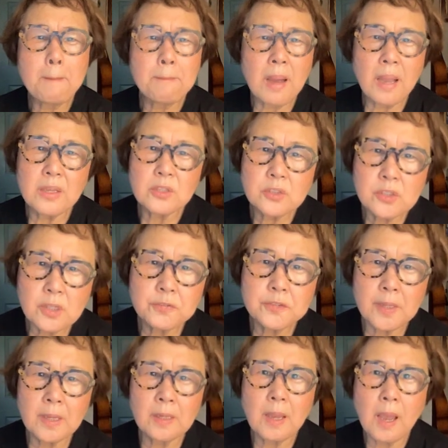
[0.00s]
by
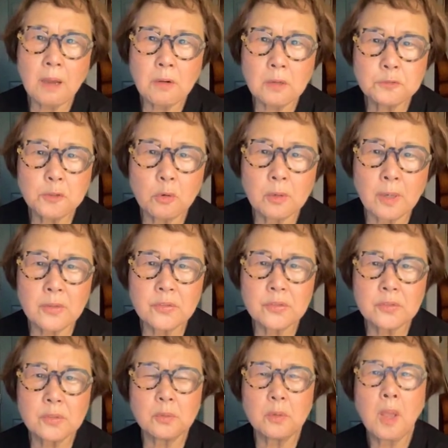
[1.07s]
shifting our
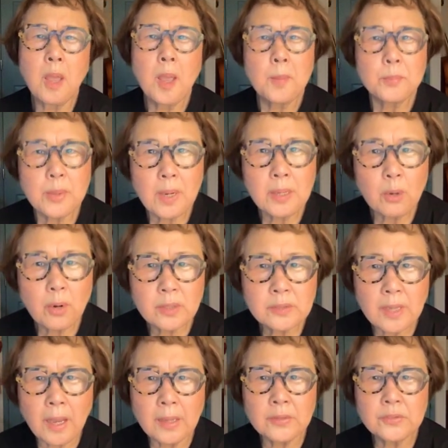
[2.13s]
focus to
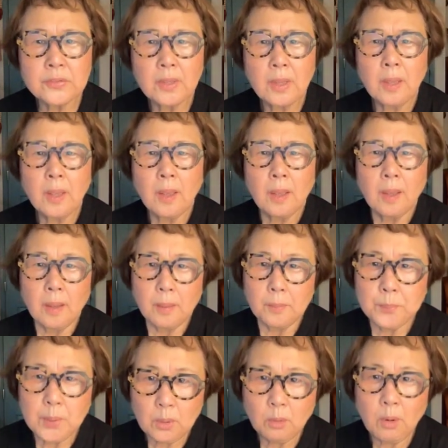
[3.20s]
prioritize
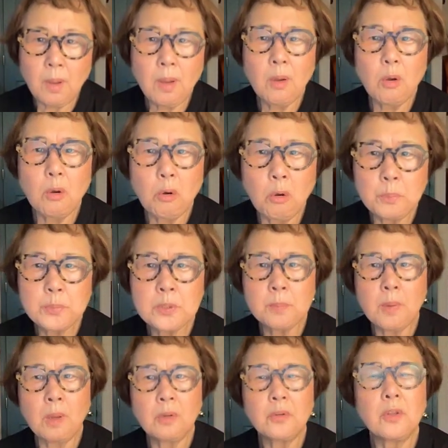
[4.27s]
pure,
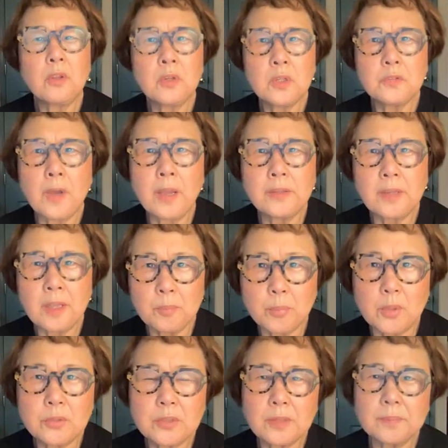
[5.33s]
optimal, unified
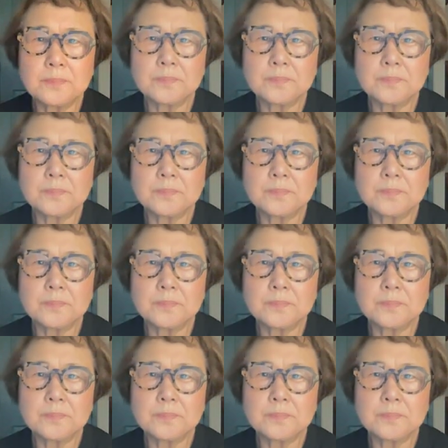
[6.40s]
input.